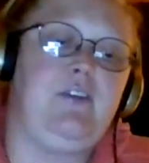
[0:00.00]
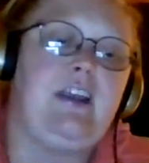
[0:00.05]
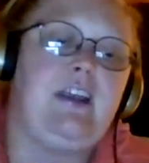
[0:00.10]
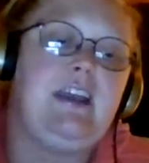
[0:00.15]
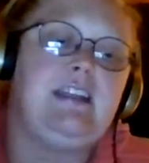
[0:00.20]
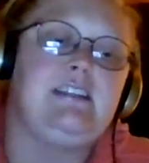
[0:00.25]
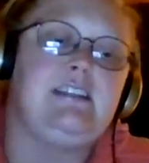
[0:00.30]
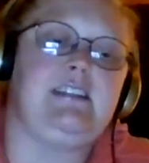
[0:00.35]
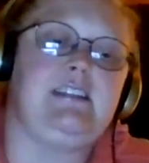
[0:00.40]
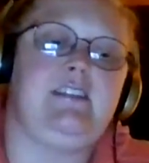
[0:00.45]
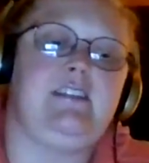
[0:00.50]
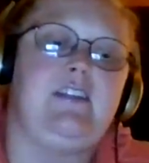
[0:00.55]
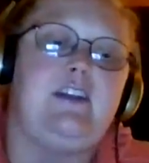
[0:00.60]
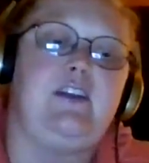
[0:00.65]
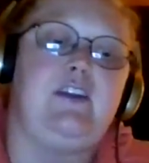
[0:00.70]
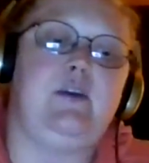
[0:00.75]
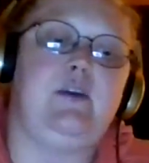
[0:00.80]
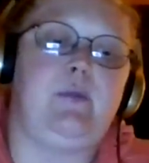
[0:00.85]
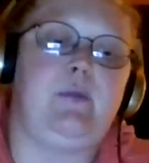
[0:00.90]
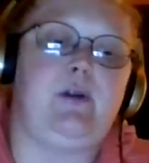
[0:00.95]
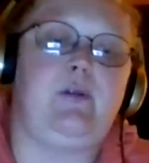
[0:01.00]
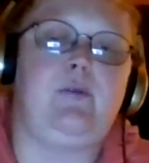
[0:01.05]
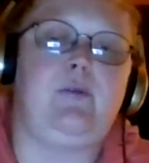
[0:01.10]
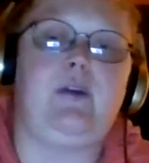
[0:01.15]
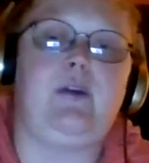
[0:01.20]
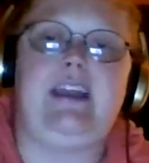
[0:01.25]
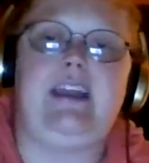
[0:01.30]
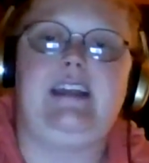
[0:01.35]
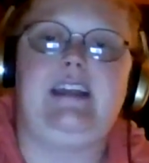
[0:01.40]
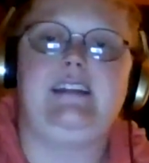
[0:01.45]
gets the number
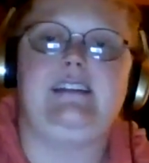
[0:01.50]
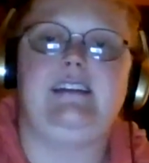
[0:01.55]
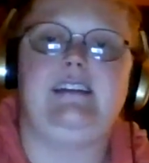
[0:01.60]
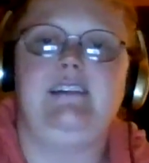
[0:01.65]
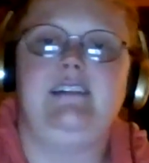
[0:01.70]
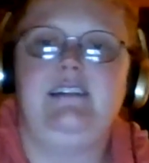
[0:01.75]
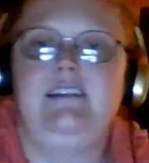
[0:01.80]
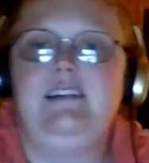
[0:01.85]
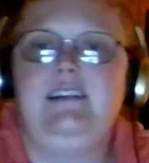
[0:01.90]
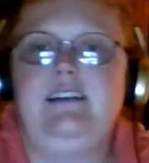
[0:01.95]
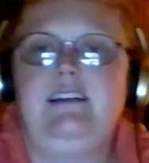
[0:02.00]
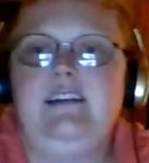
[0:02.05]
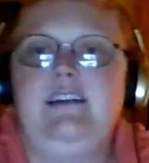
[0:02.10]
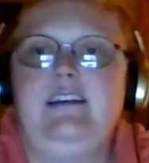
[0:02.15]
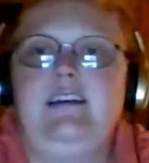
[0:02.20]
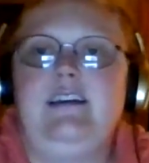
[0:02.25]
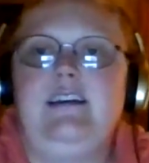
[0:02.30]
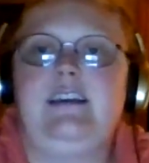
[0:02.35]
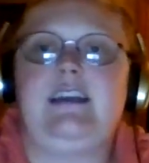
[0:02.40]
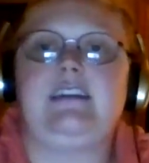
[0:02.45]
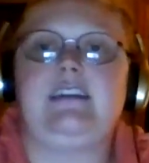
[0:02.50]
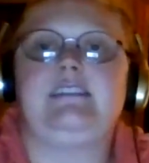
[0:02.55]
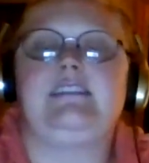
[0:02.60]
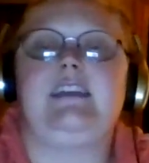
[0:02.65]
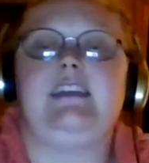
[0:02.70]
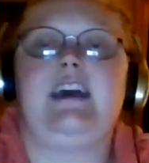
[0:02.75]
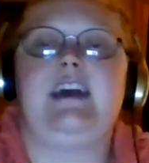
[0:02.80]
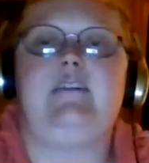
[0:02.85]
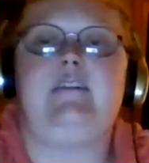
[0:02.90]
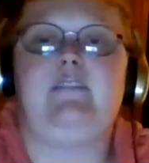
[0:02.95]
right gets
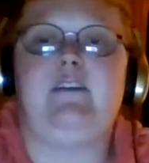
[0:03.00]
to have